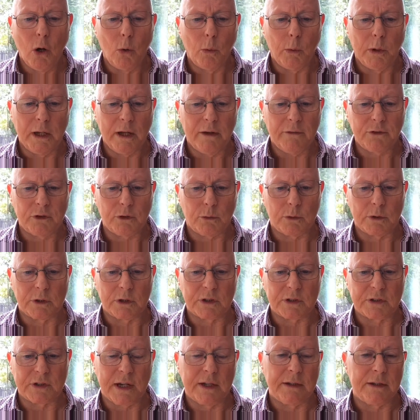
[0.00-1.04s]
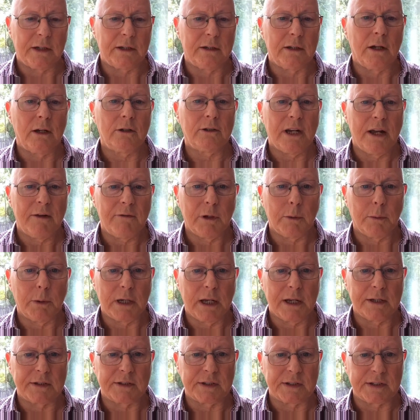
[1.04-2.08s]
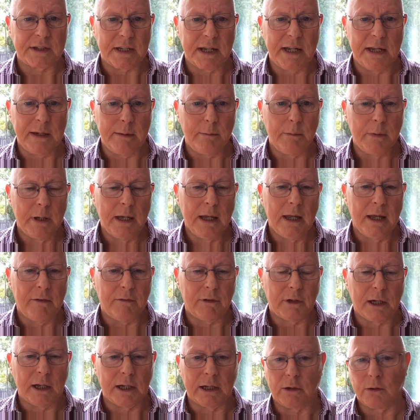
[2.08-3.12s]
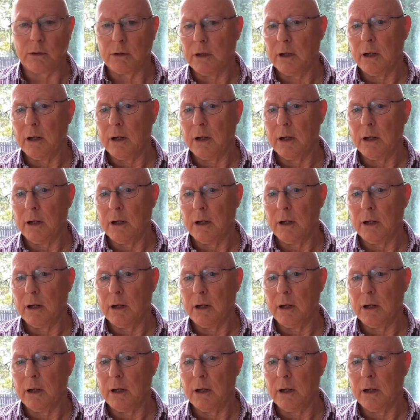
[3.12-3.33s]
we have to understand that not everyone has the same, if you like,